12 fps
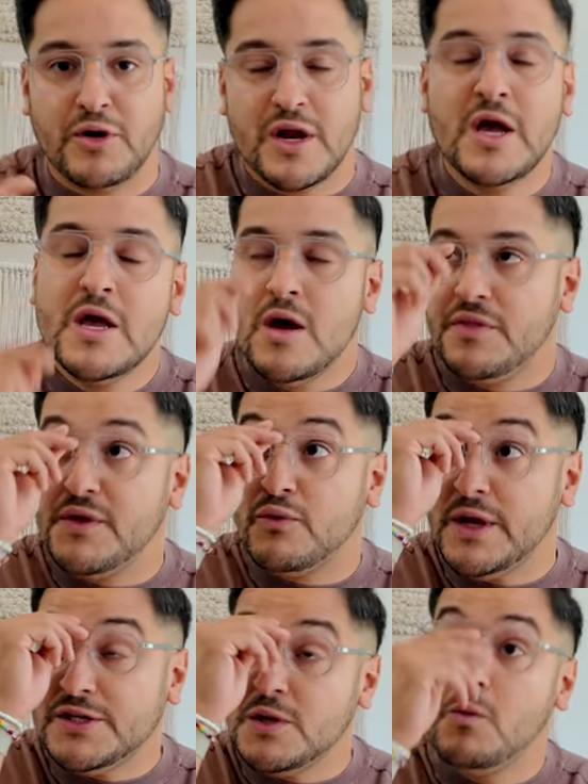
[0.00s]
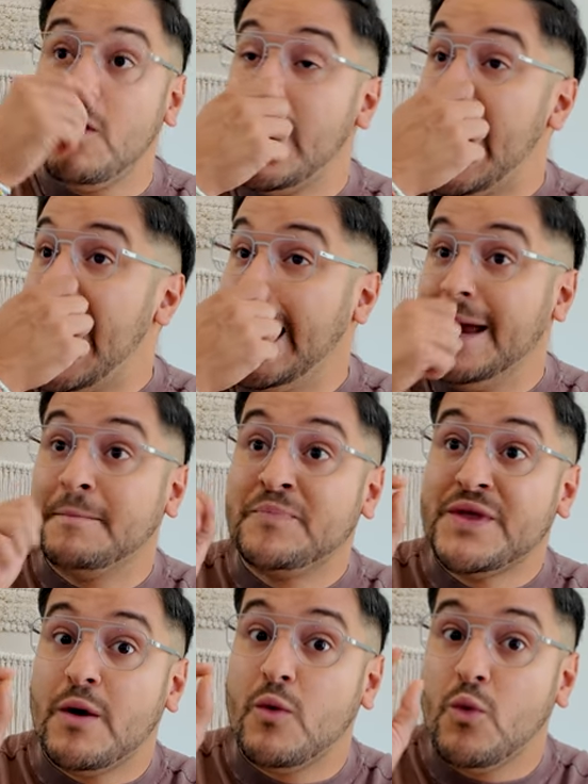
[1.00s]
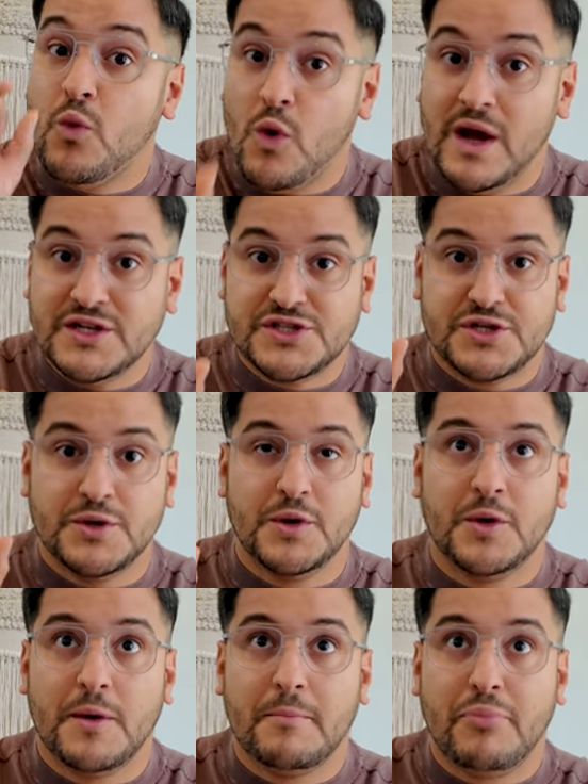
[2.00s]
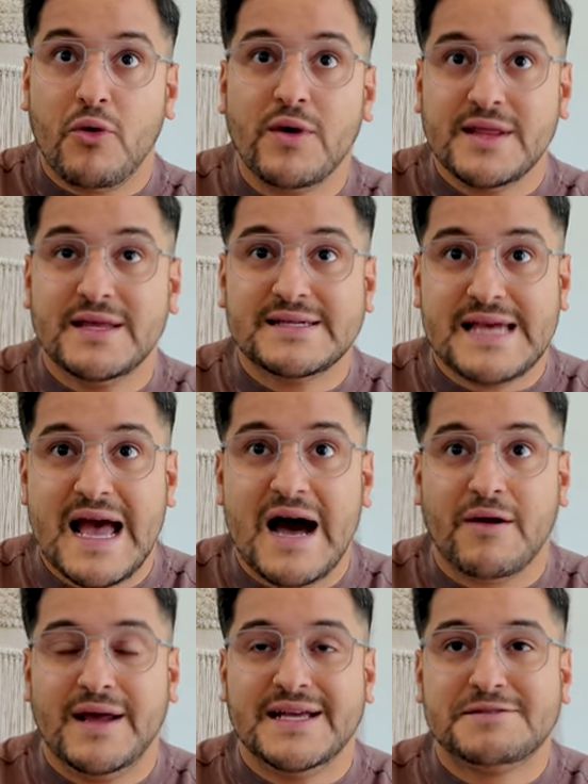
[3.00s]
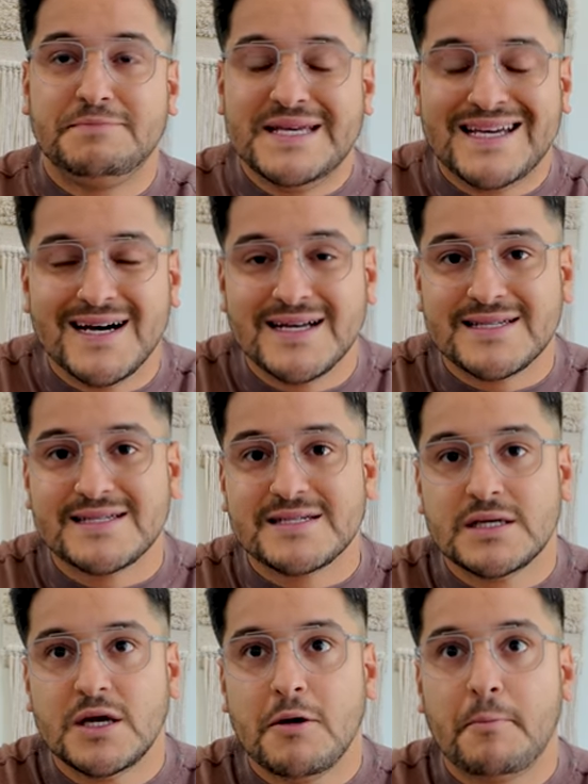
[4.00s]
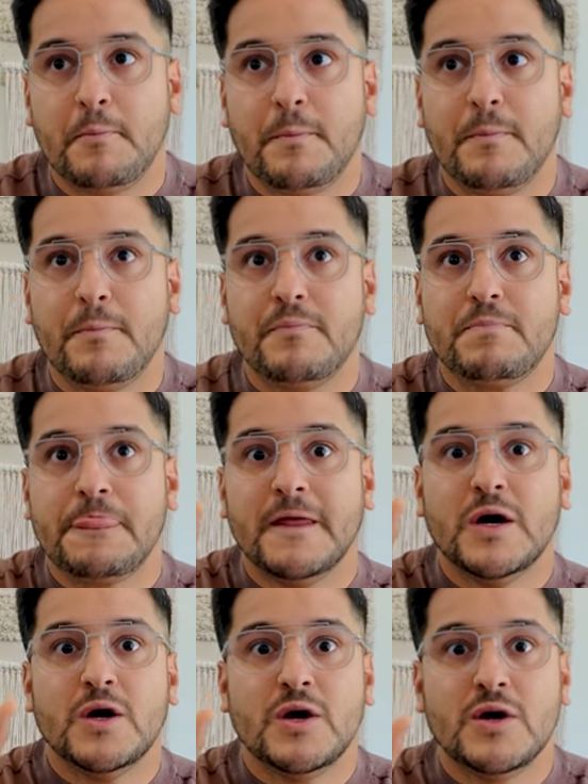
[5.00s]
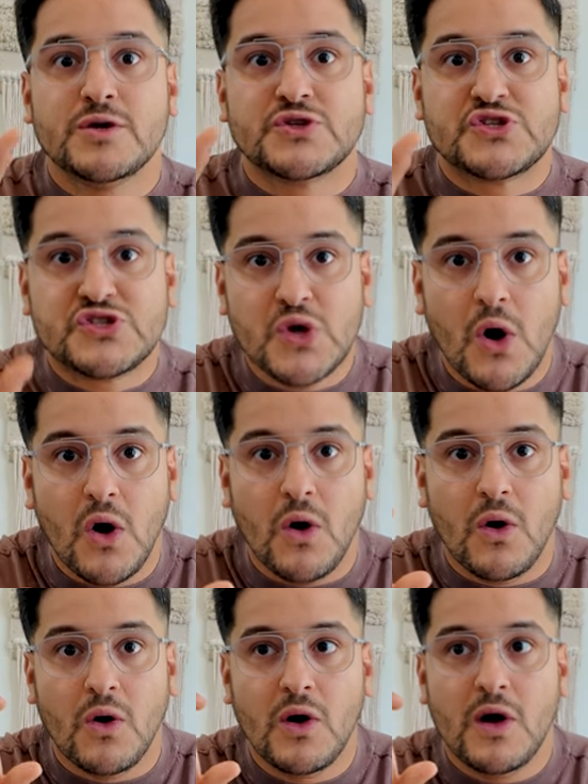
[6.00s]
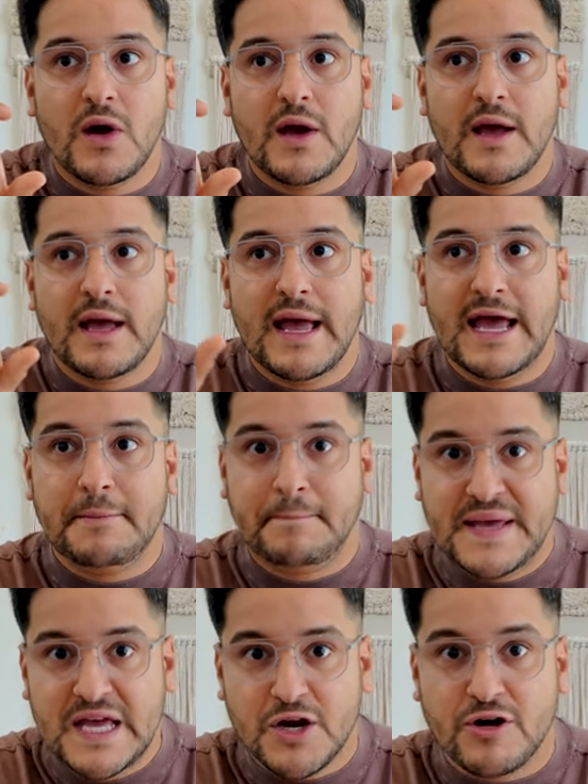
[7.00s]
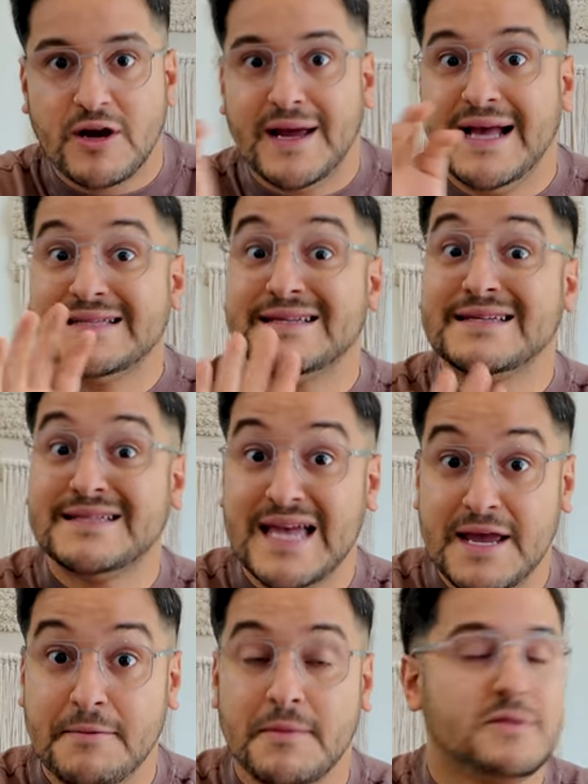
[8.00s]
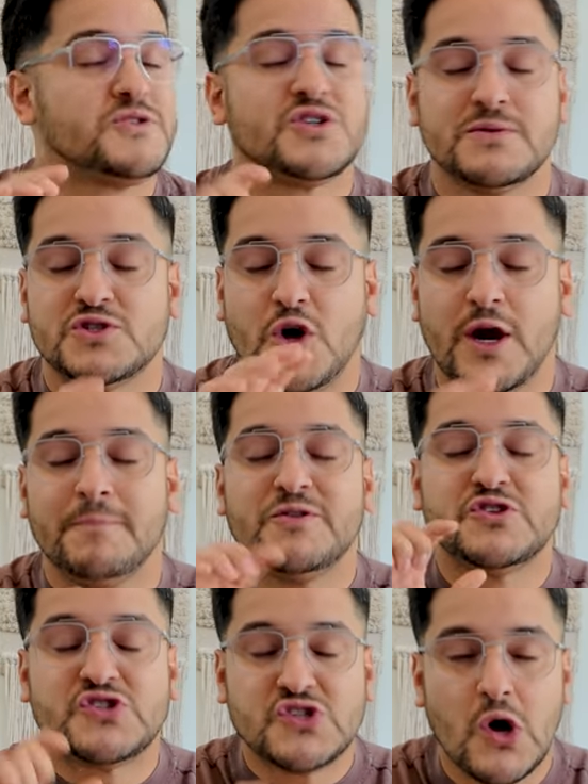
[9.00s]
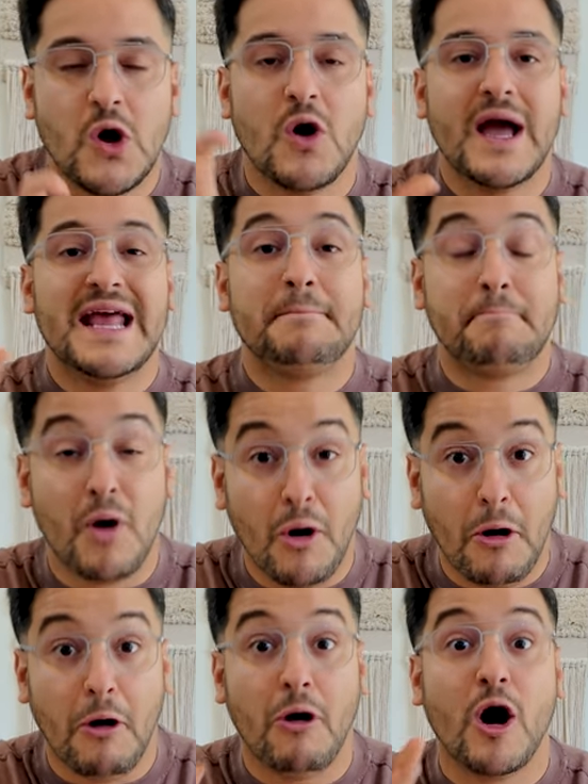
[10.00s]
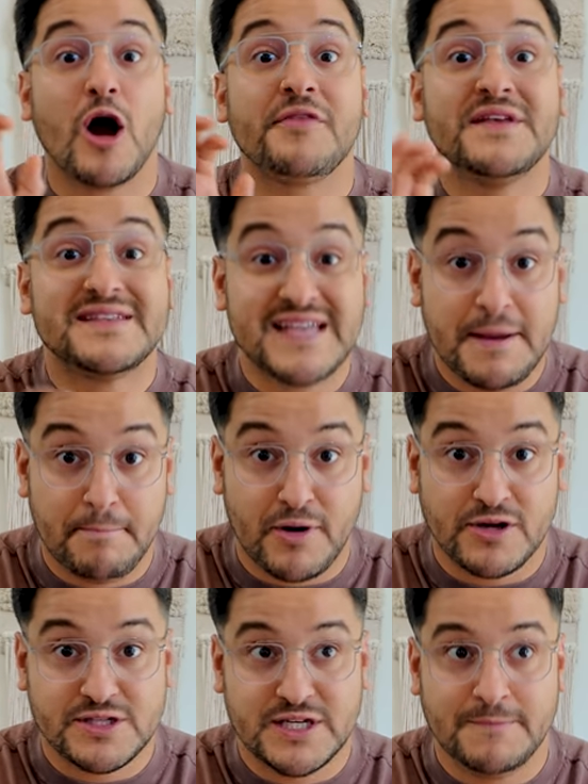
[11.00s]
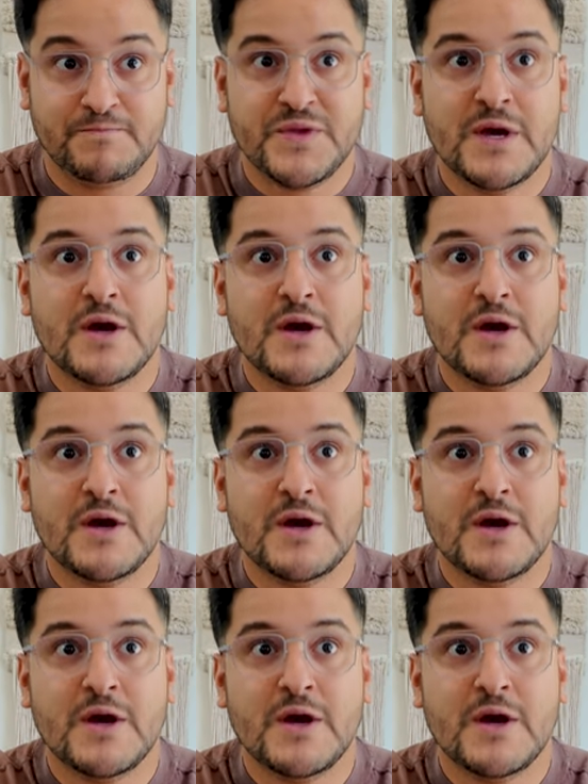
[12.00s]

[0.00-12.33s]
But the reason why I want to point this out is because Saul and Peter is the same. So, sorry, Saul and Paul are the same person.